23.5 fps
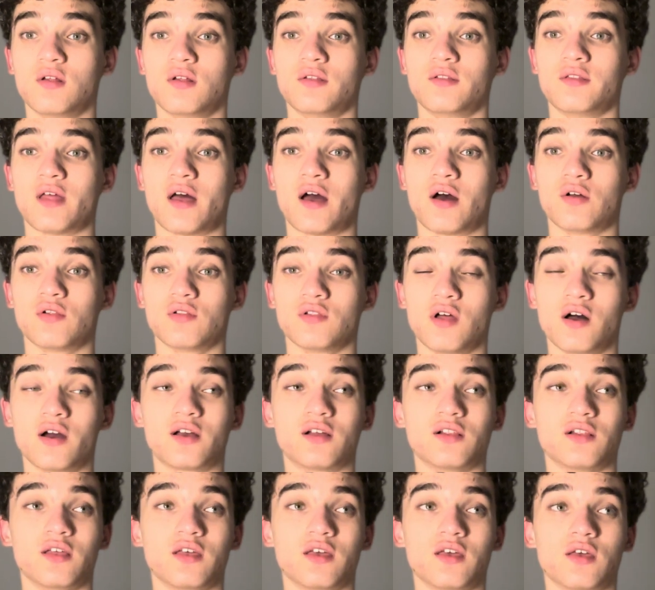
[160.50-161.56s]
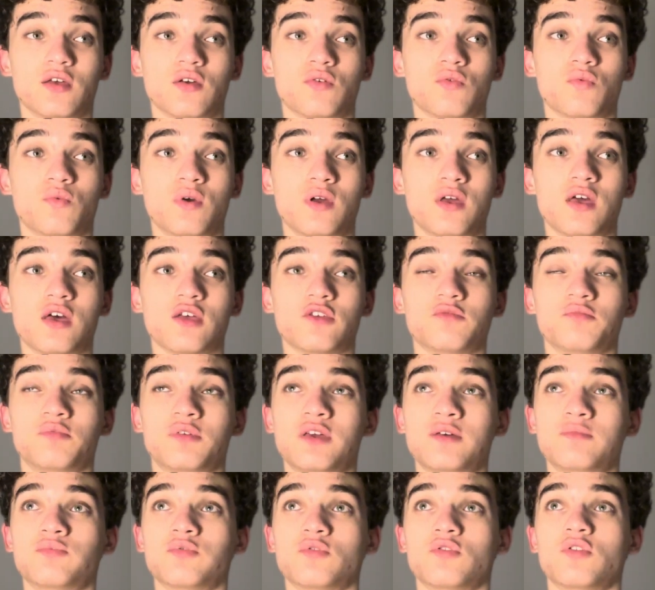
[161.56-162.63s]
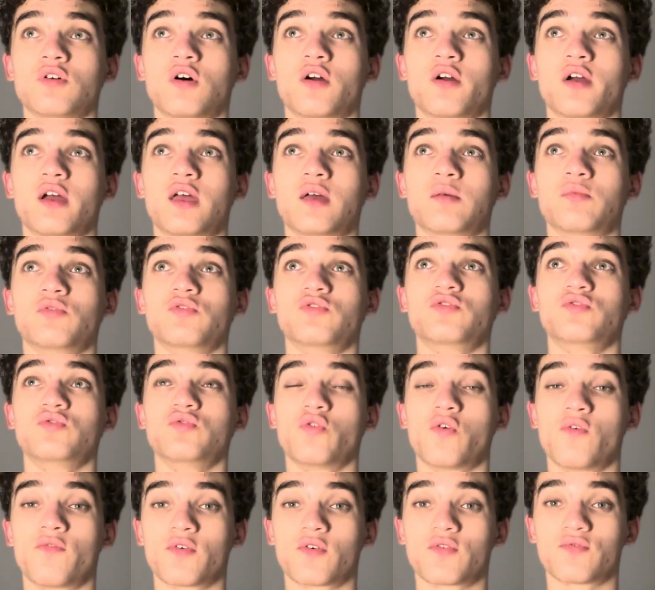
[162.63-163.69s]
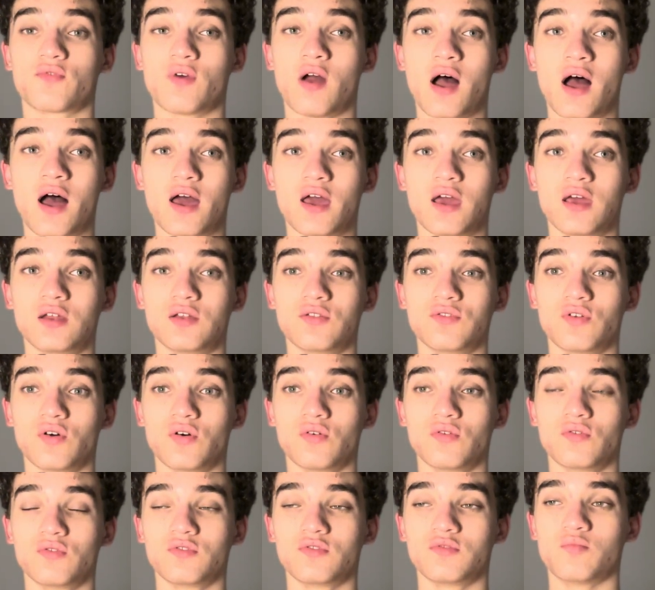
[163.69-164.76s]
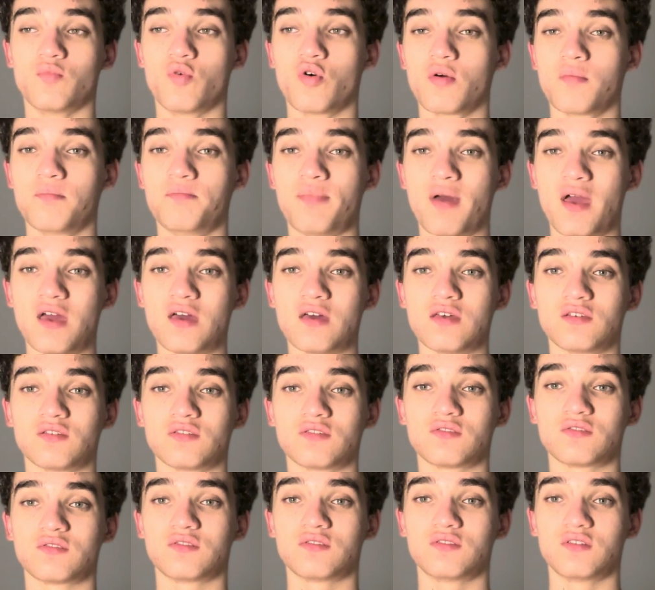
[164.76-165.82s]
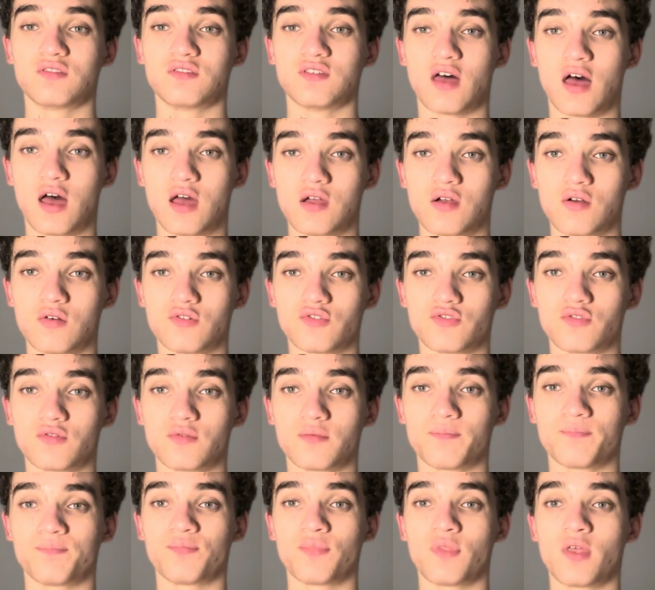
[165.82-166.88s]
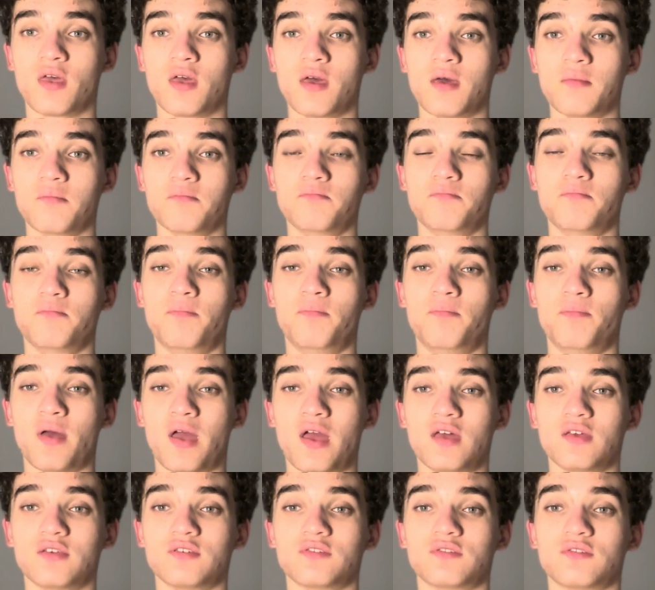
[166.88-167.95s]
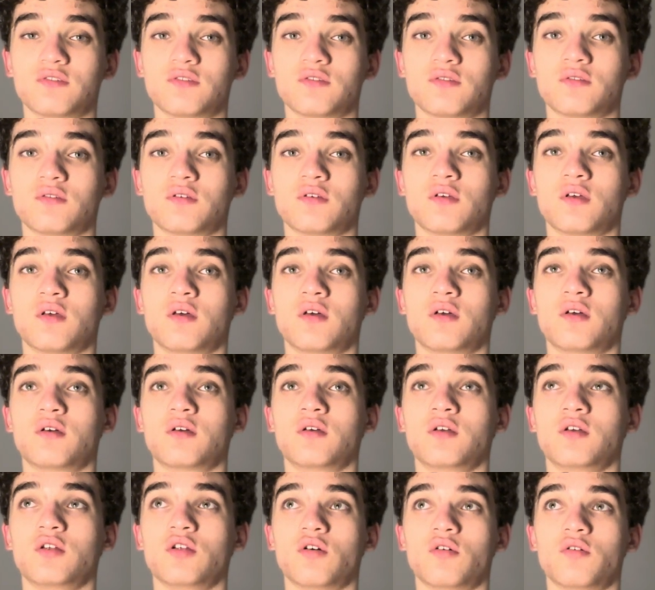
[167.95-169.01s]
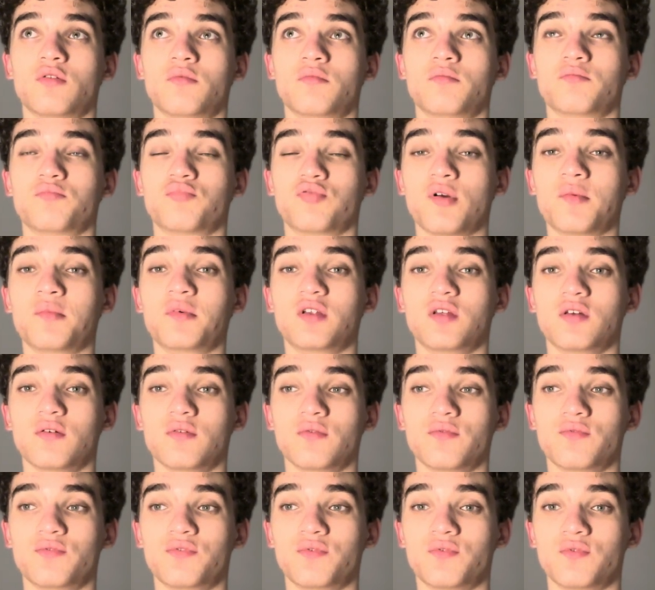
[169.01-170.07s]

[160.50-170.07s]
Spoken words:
Now, luckily, we as people are able to override those more base desires and base, primitive,